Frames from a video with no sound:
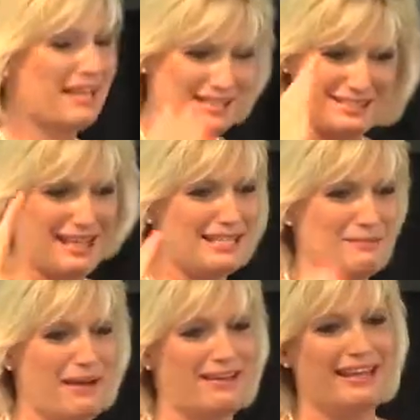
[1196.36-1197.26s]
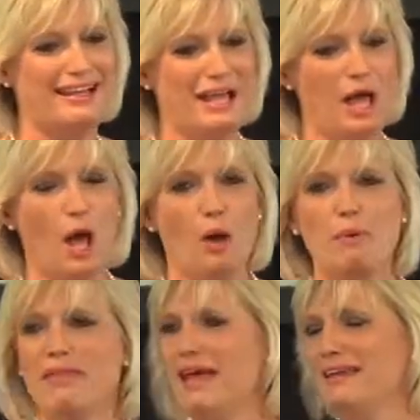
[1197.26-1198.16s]
That's about it.
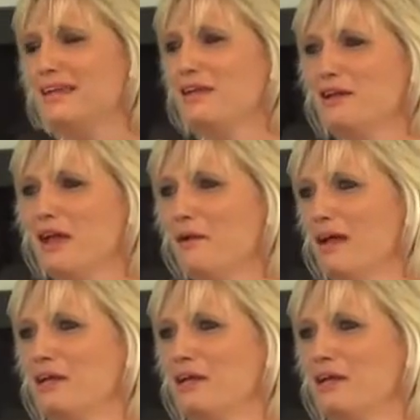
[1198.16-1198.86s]
But then, you know,